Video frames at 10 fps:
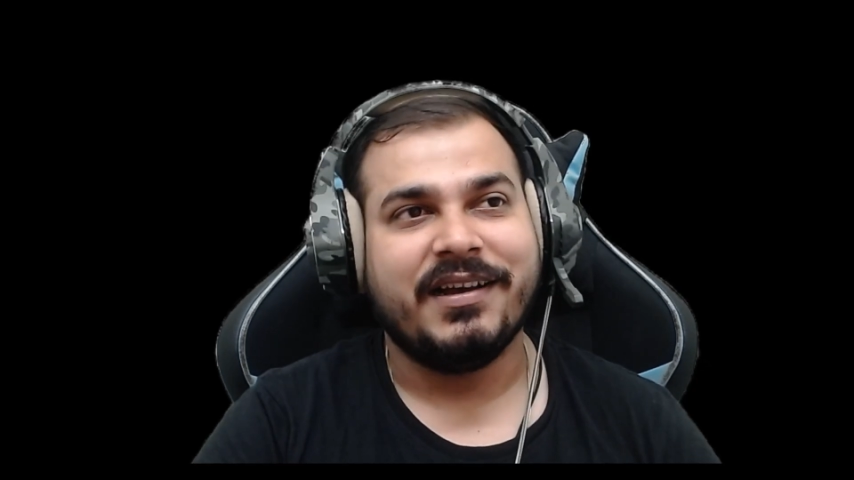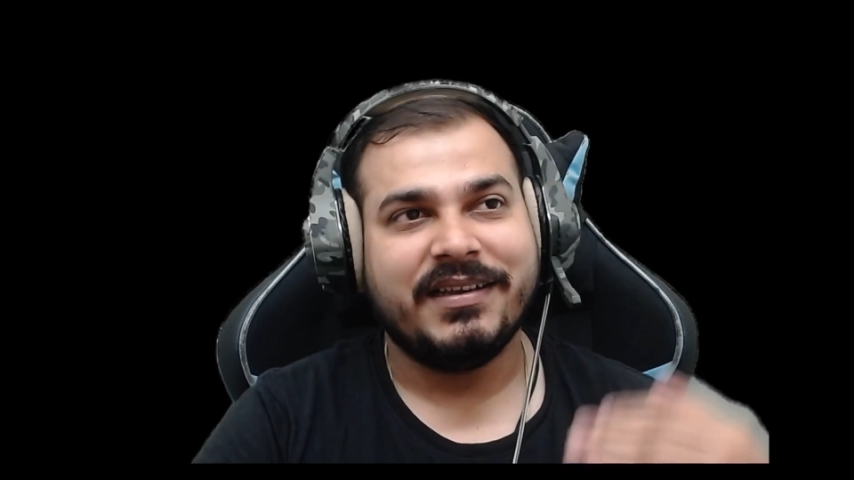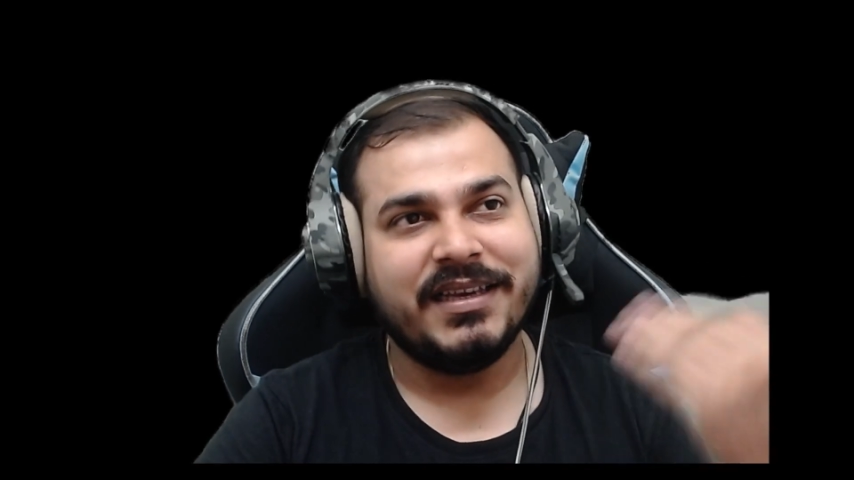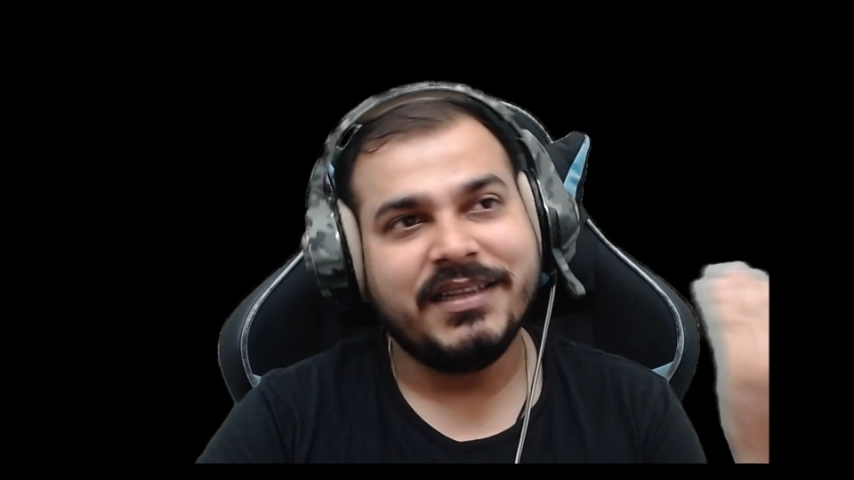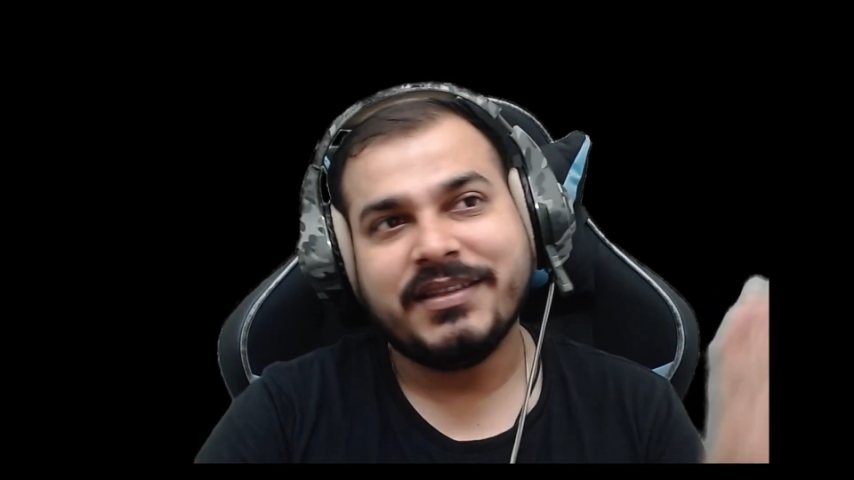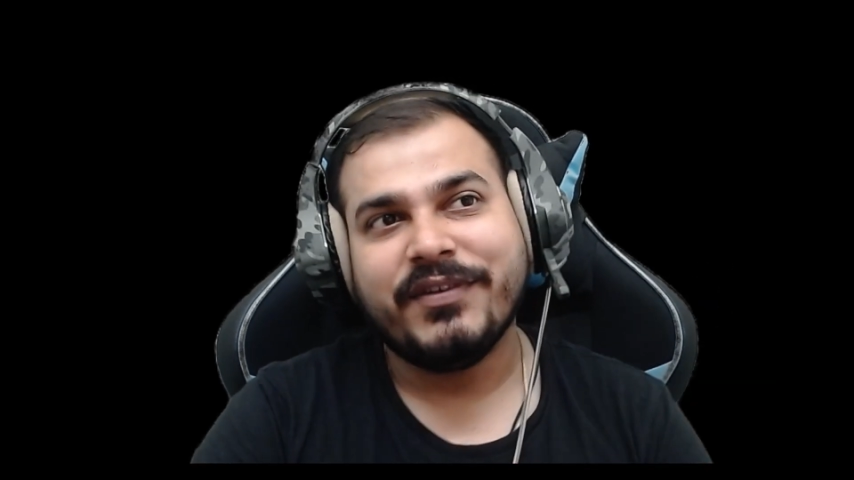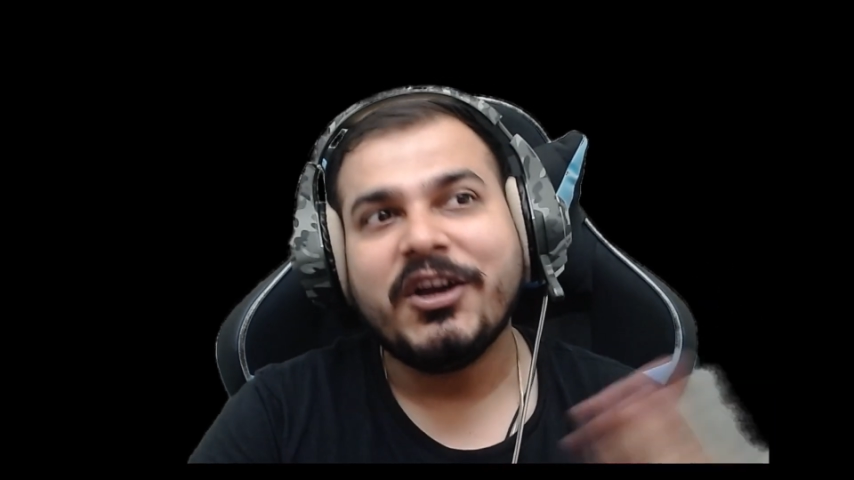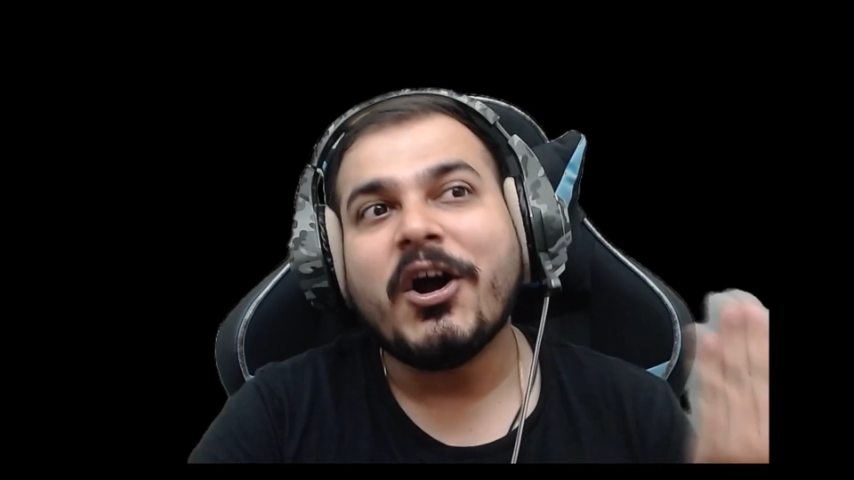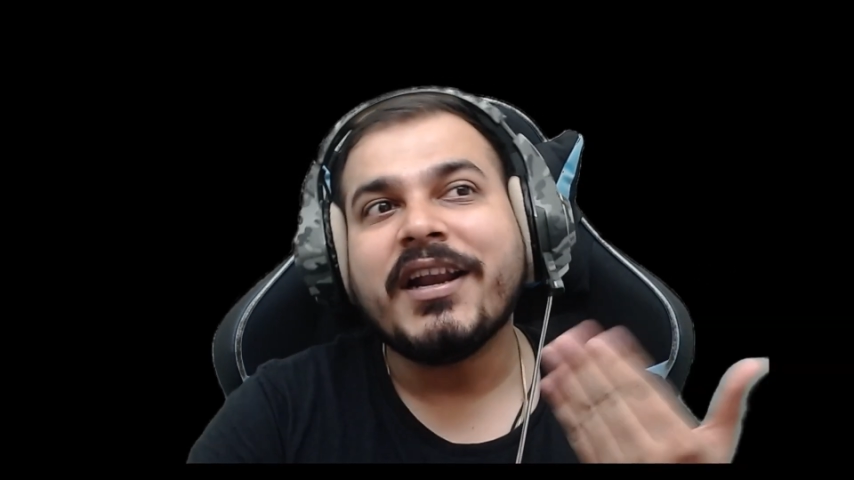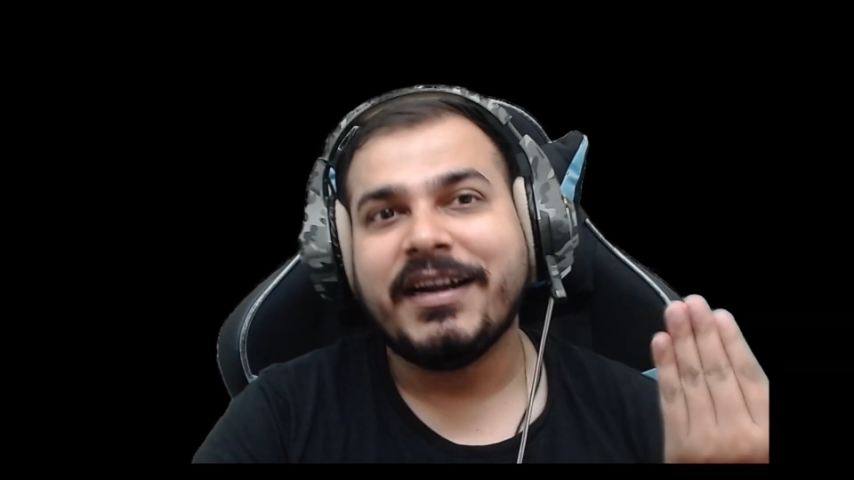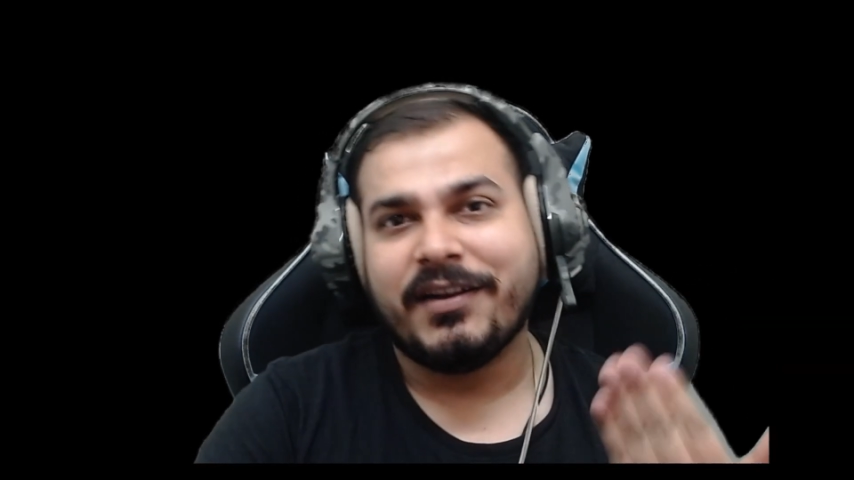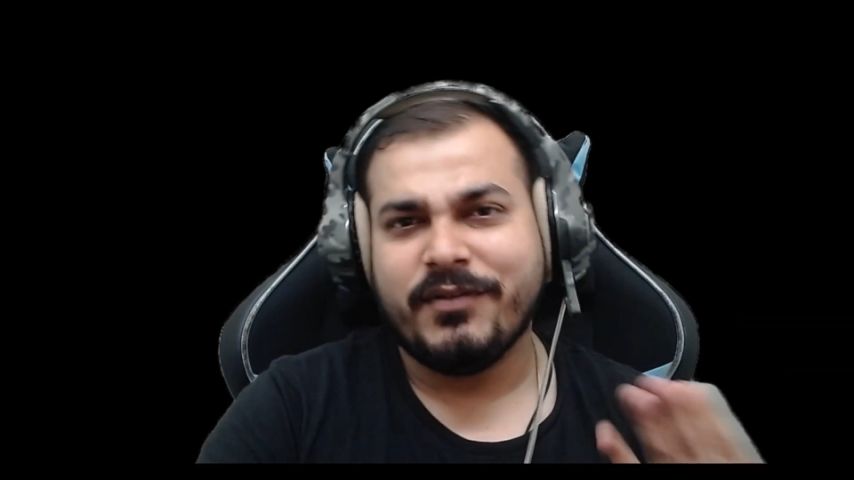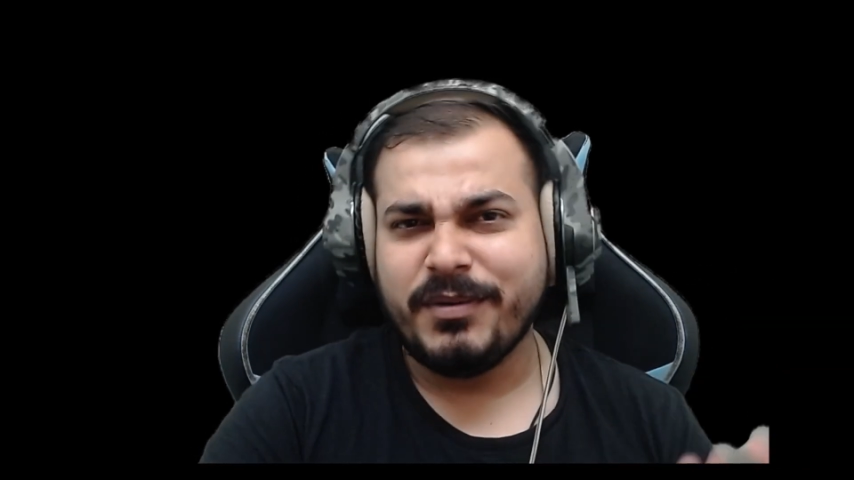Yes, we got interview,